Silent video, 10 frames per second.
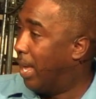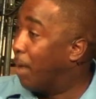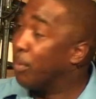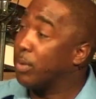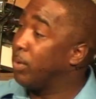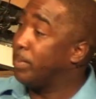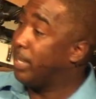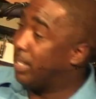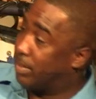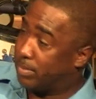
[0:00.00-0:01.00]
And what do we
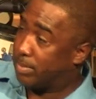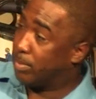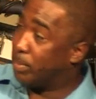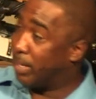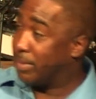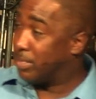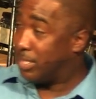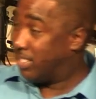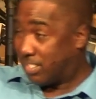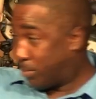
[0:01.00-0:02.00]
believe? We believe that
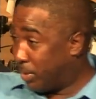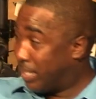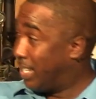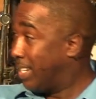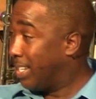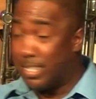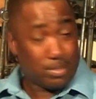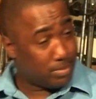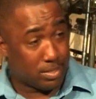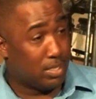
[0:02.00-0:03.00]
Jesus really did live.